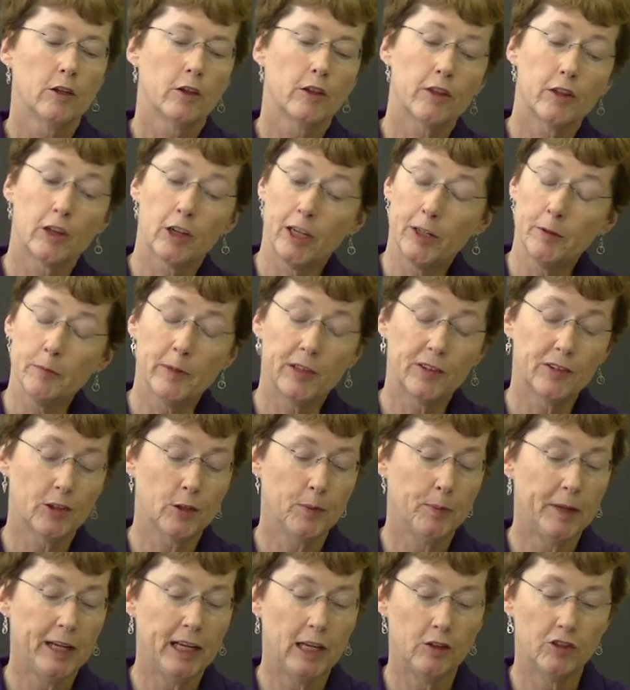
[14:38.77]
Third, must a
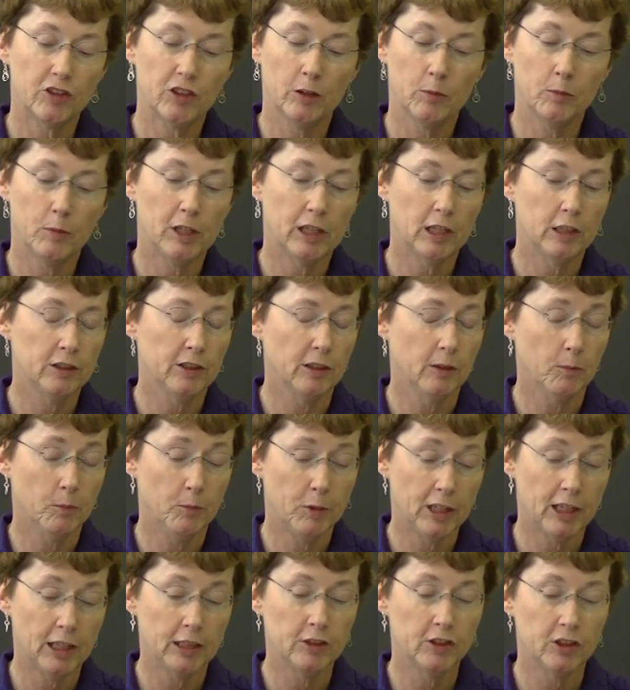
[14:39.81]
patient
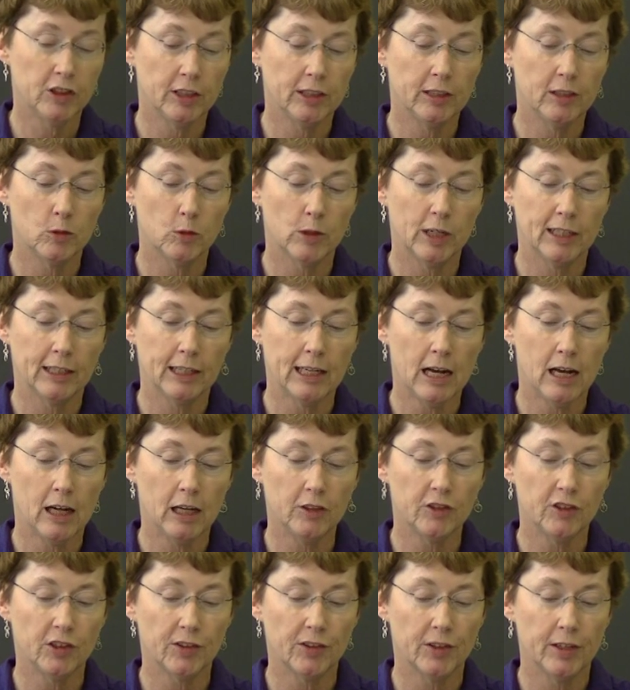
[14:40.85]
plunged into
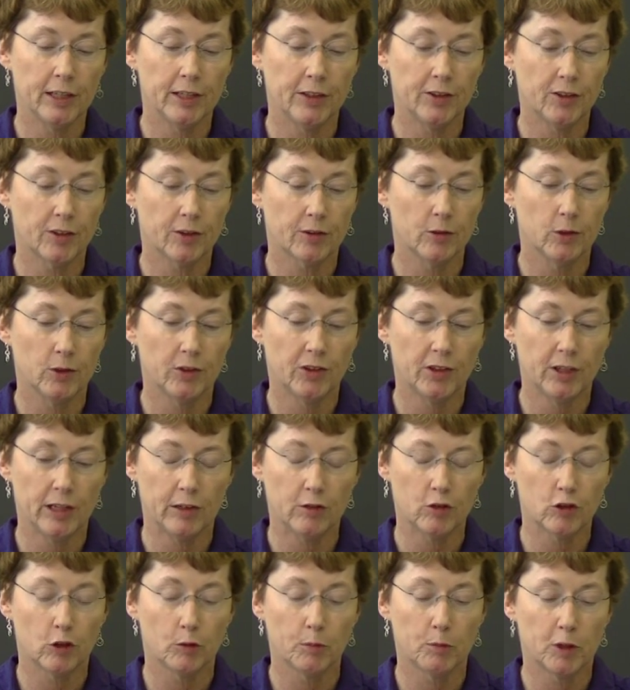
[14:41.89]
unconsciousness through
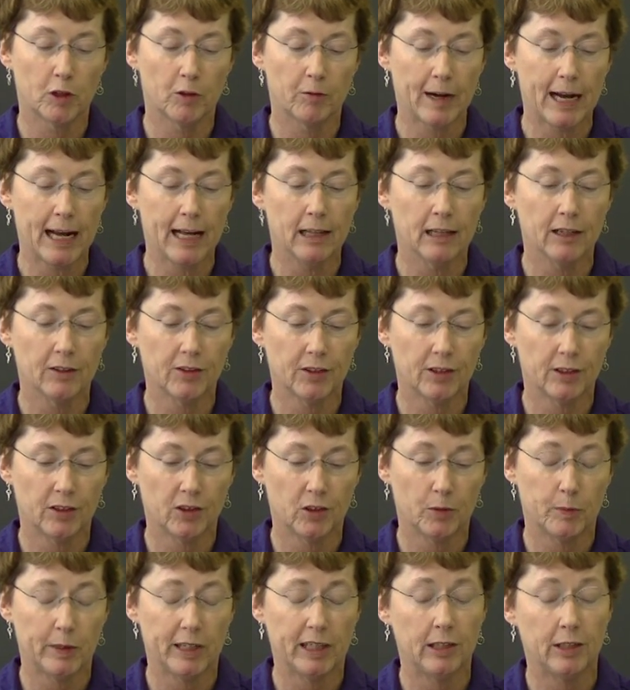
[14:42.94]
central
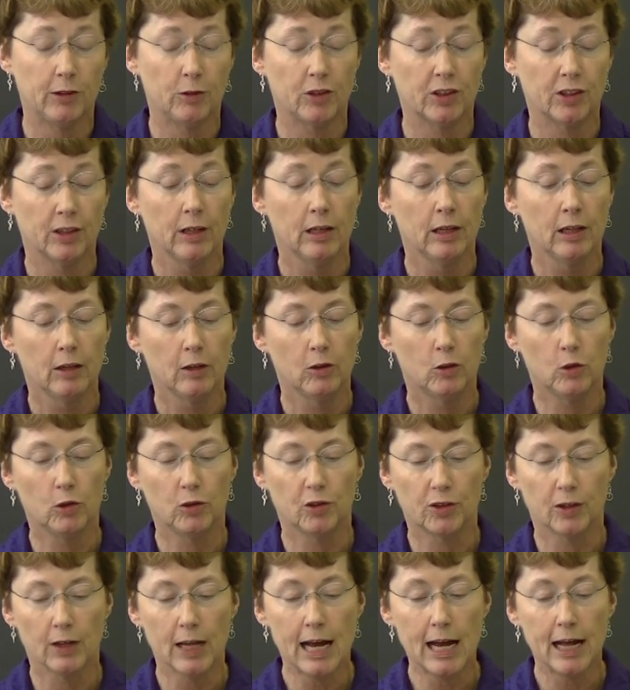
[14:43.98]
paralysis, but his,
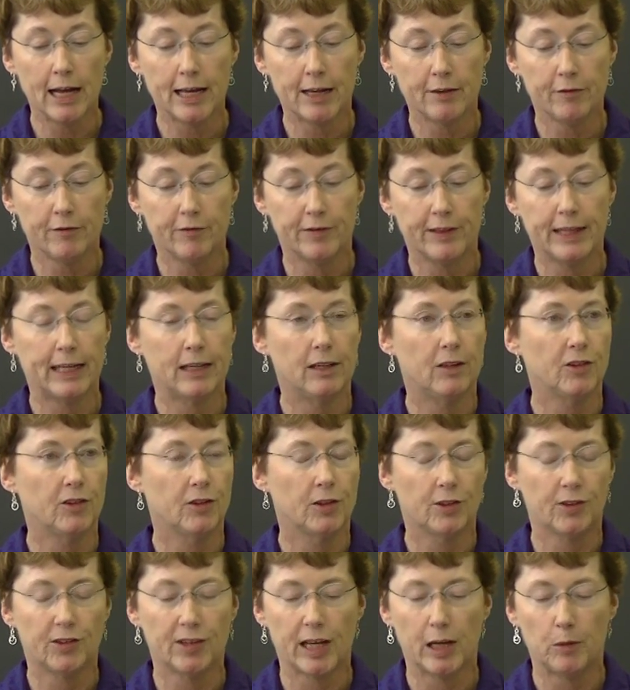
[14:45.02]
whose life, that is
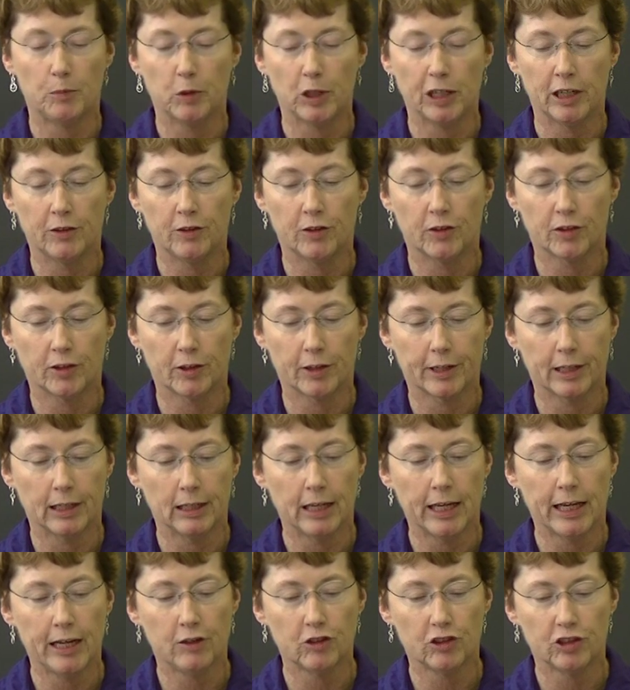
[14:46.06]
to say blood
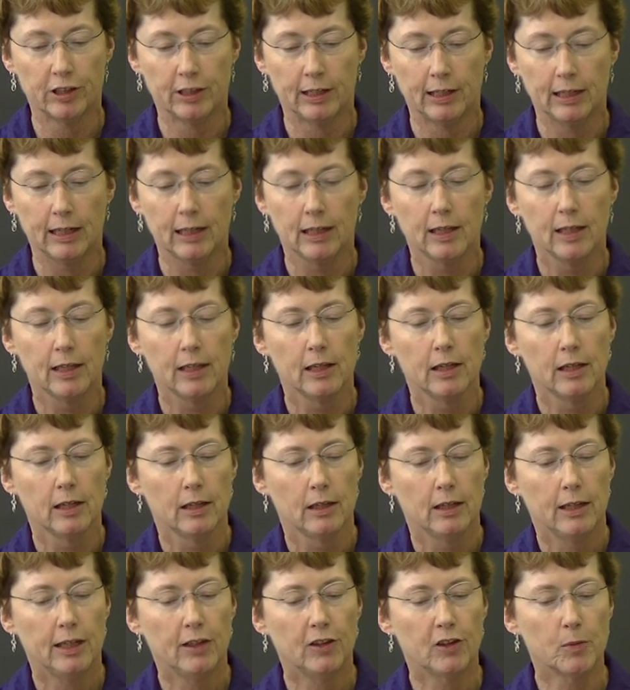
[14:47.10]
circulation,
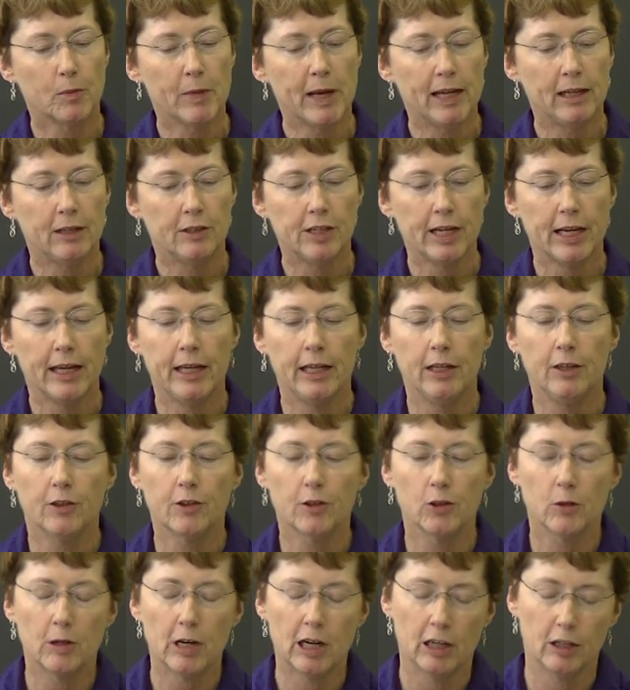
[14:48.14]
is maintained
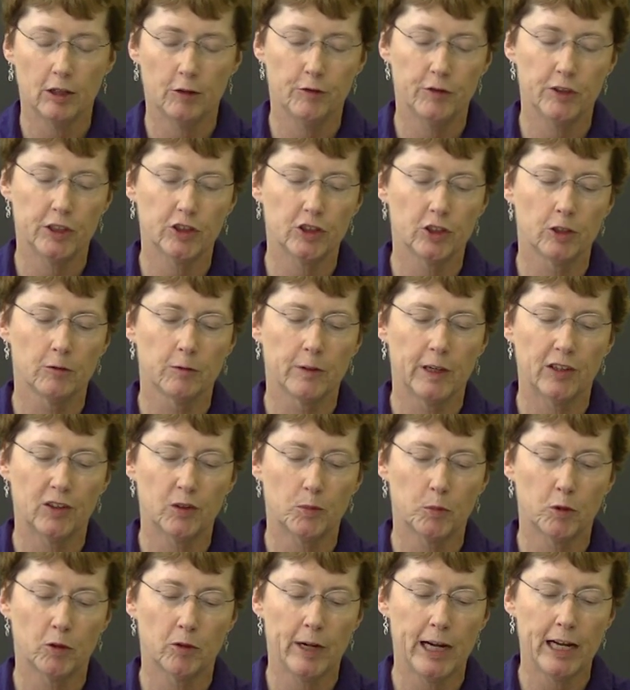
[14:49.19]
through artificial
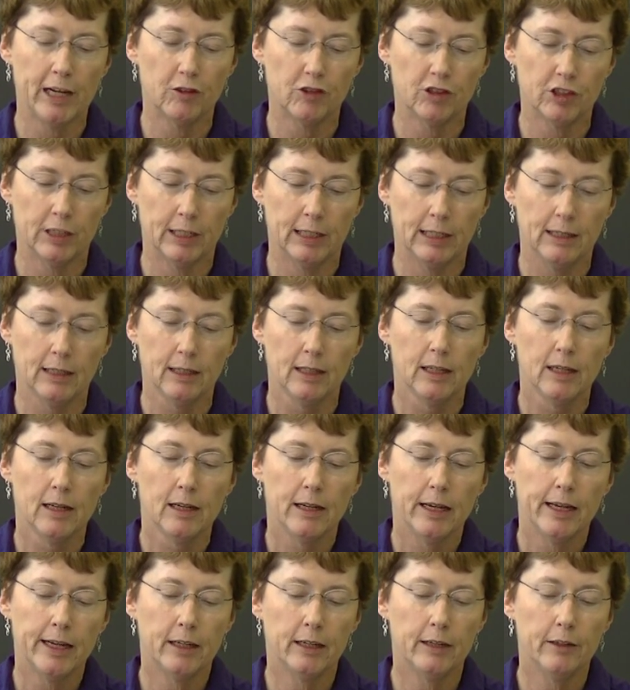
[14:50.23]
respiration,
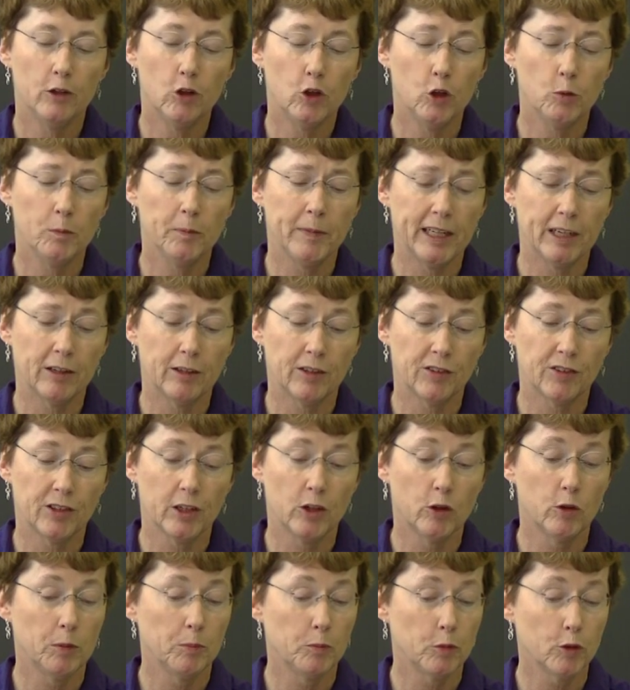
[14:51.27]
and in whom there is
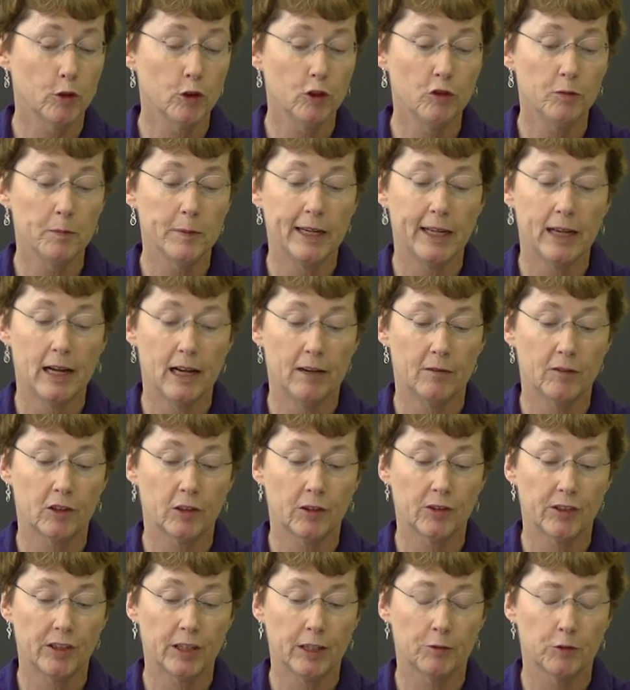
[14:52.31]
no improvement after
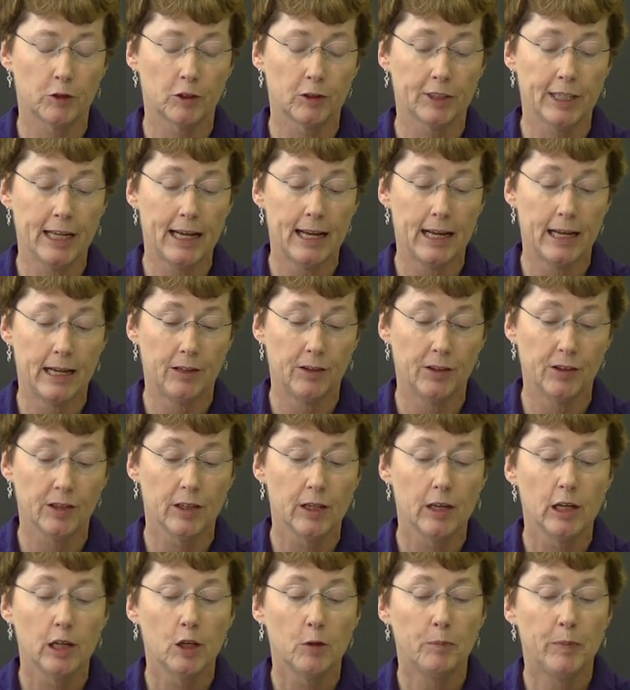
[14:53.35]
several days,
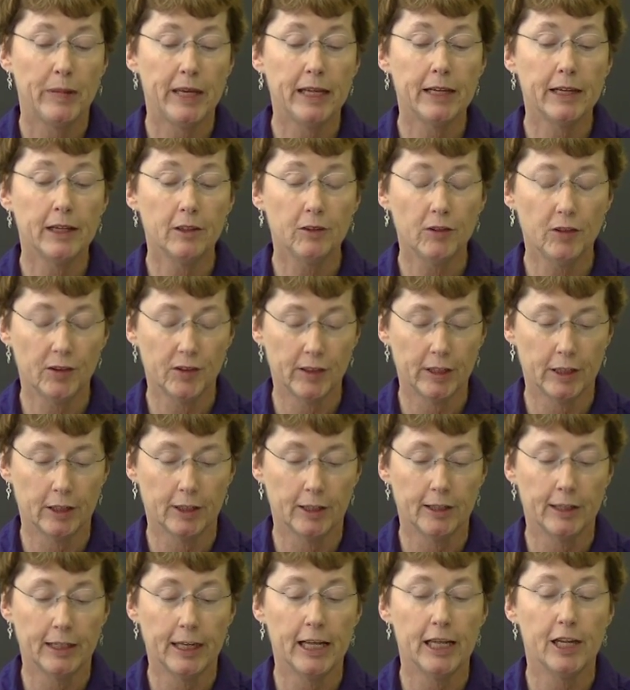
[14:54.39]
be
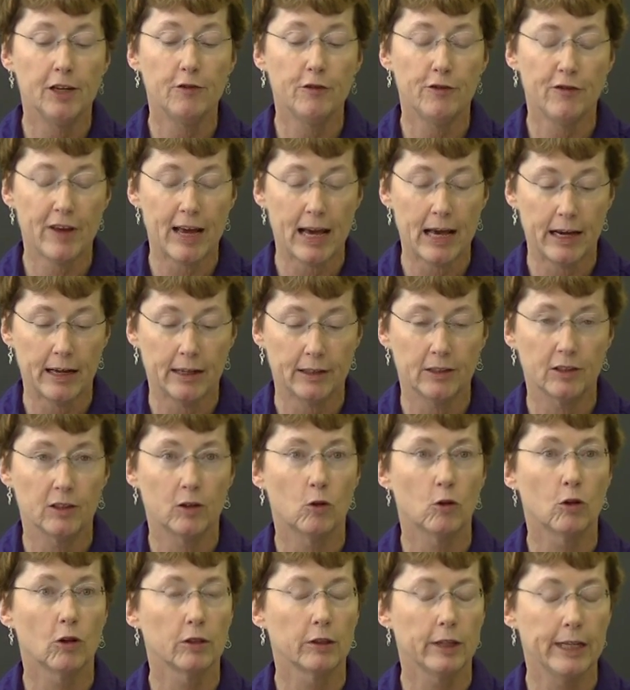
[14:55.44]
considered in fact
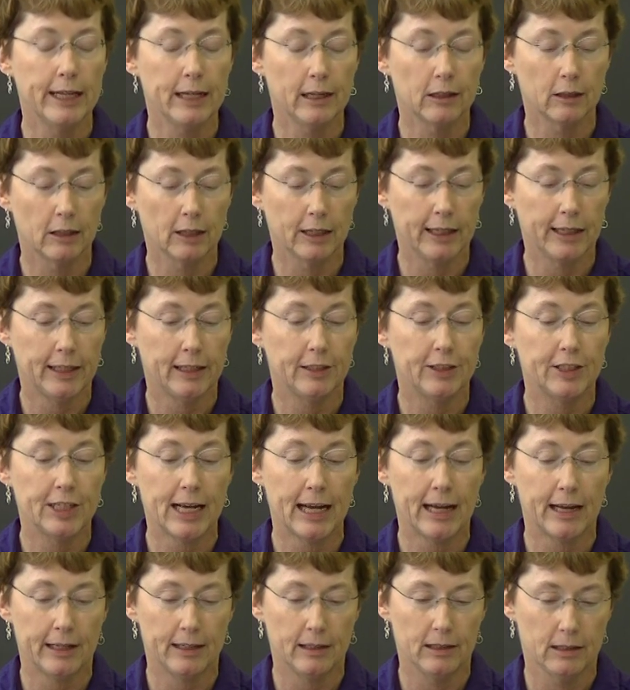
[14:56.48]
or legally
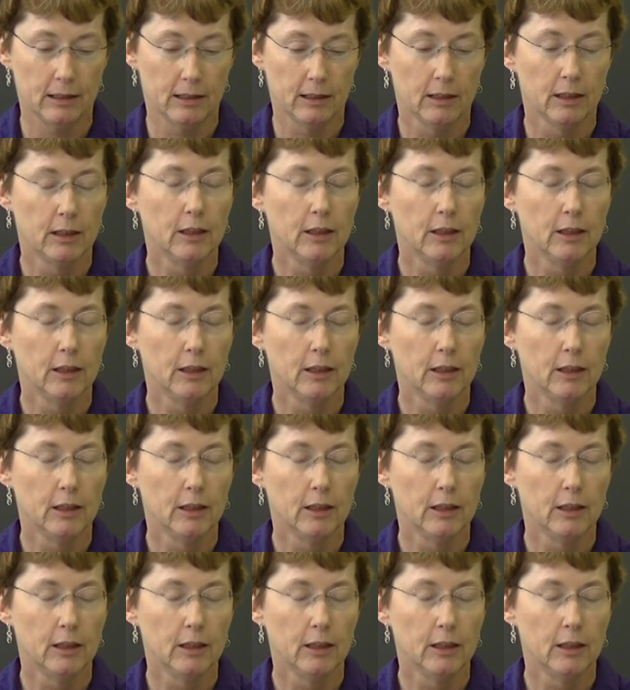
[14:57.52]
dead?